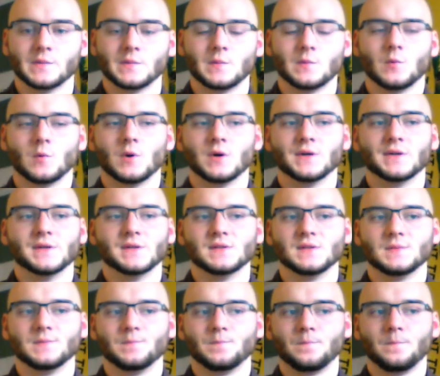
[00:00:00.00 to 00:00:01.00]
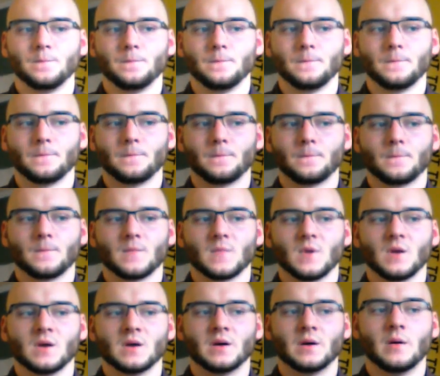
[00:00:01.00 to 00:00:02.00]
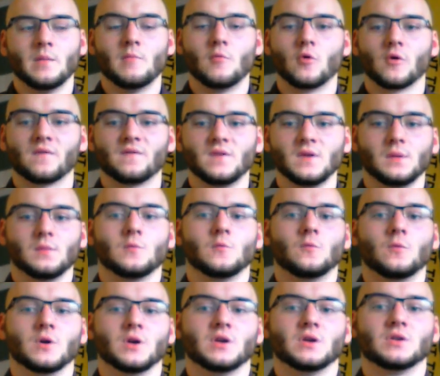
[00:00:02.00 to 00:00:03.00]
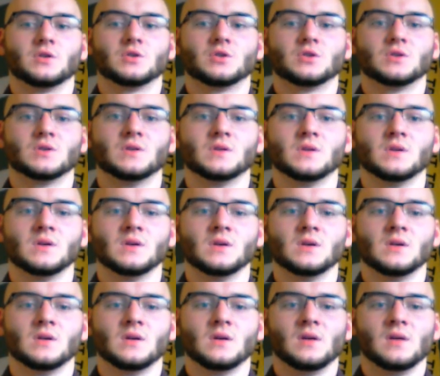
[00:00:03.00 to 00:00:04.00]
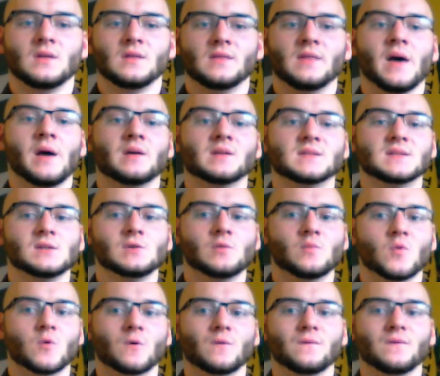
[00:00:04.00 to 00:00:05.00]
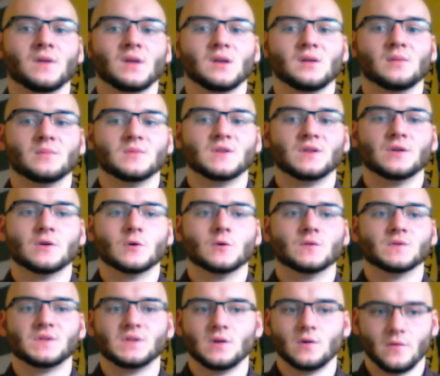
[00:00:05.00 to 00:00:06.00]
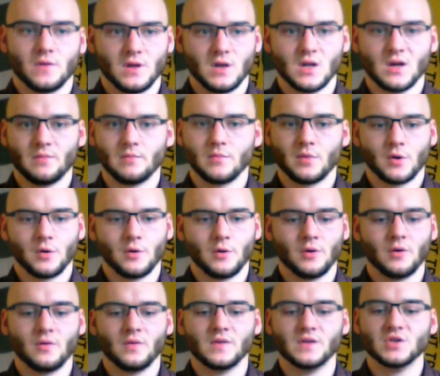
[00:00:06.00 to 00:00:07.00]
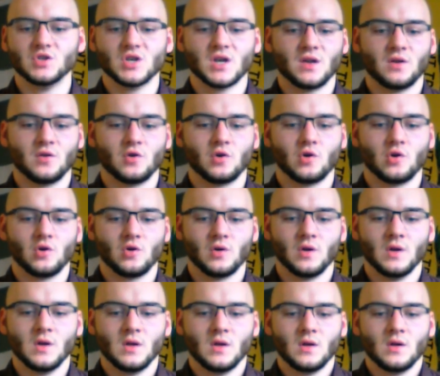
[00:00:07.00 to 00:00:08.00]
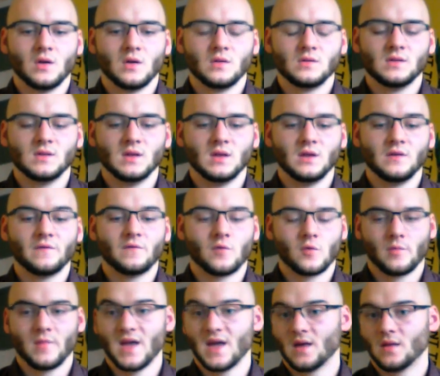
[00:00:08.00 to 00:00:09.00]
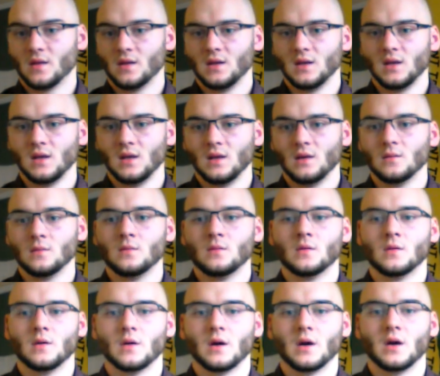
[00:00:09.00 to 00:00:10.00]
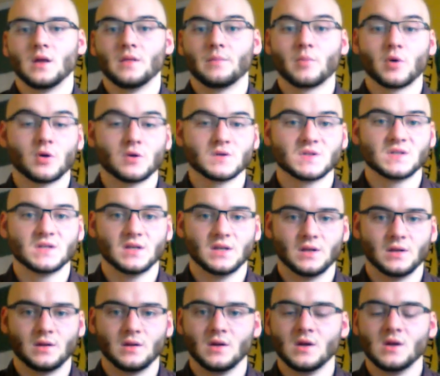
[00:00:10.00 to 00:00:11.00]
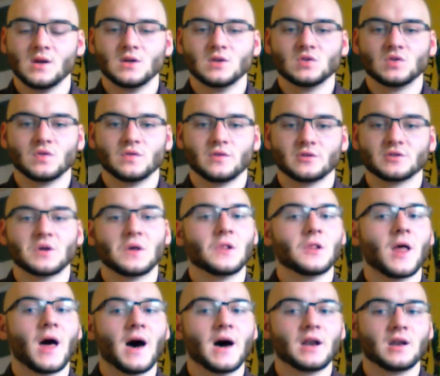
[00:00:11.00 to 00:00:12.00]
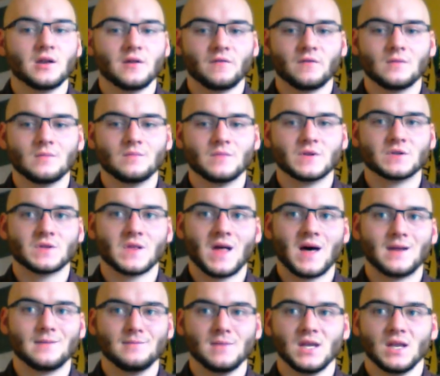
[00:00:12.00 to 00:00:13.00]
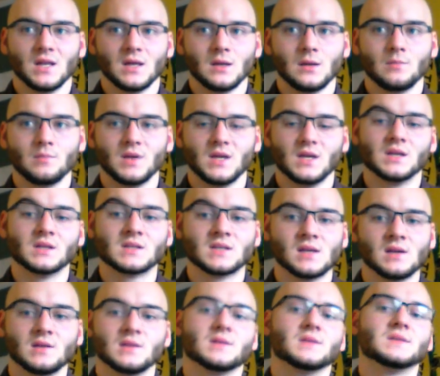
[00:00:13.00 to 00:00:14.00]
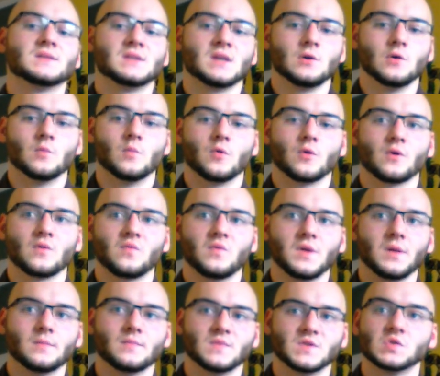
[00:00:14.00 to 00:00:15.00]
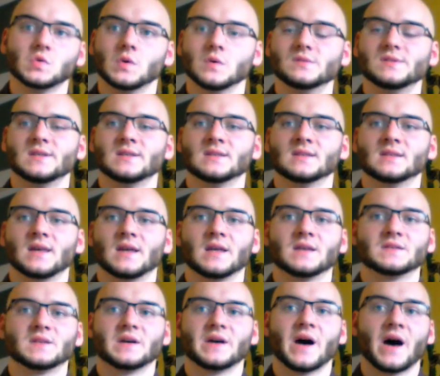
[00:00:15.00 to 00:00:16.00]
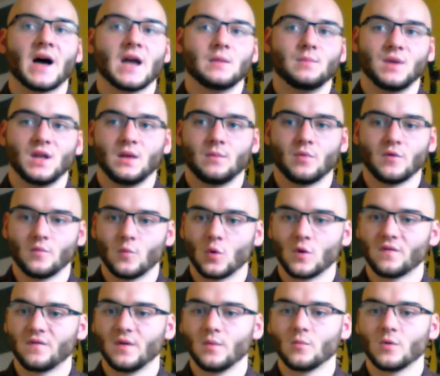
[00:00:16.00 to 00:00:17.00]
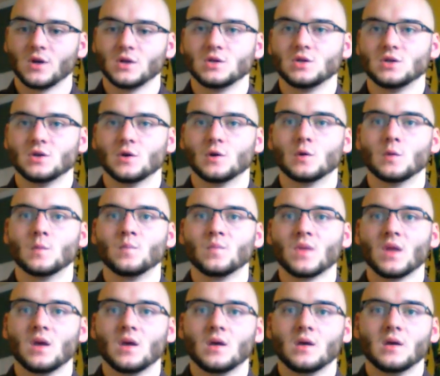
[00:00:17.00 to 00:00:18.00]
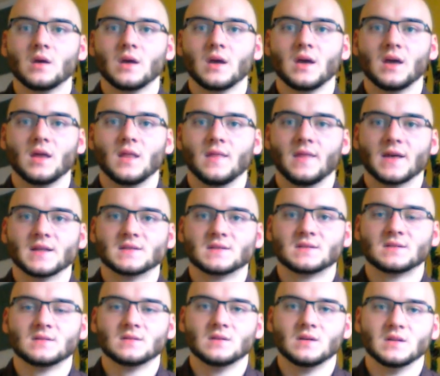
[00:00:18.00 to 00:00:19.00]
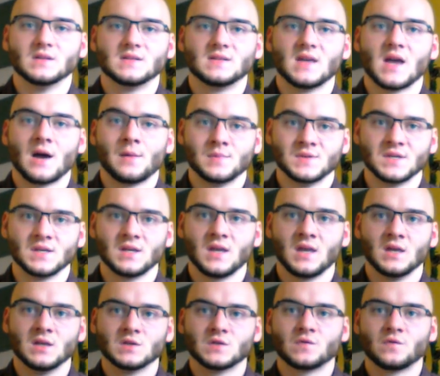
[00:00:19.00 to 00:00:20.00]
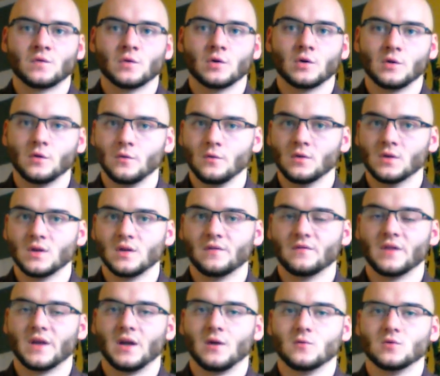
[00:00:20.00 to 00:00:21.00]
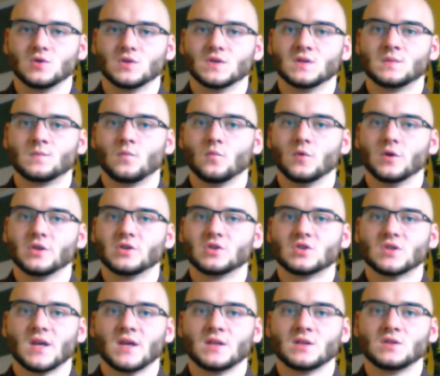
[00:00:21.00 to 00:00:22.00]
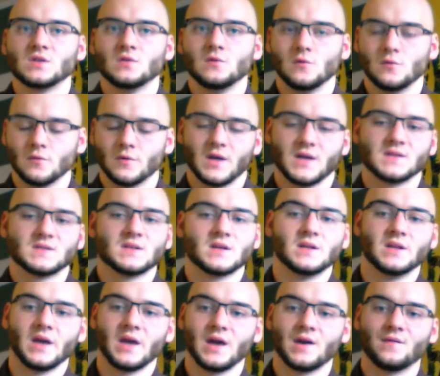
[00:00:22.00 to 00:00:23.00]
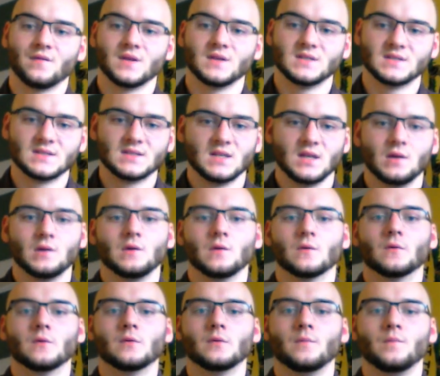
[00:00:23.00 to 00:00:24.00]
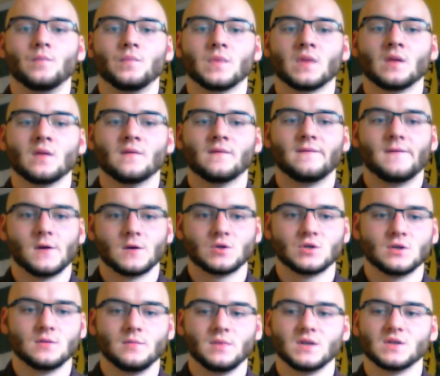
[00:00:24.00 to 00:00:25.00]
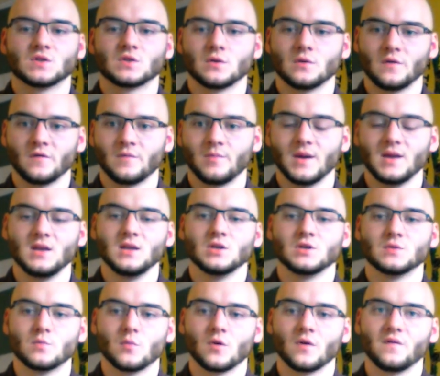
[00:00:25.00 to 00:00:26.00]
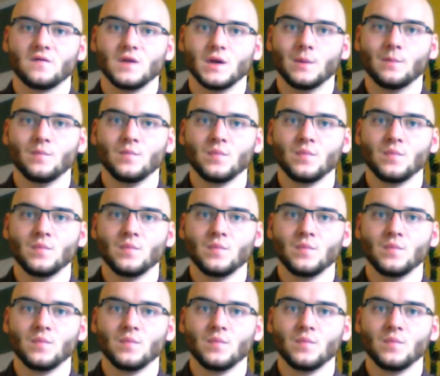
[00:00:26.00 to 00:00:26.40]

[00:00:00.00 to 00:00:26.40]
was a morpheme which that single morpheme denotes the number, the gender, the formality, the person. So there's a lot of meaning being contained in a single morpheme. So we'd say that has a high meaning per morpheme ratio, and it's the opposite case for agglutinative languages, which tend to, like I said, have a single function being served by each morpheme.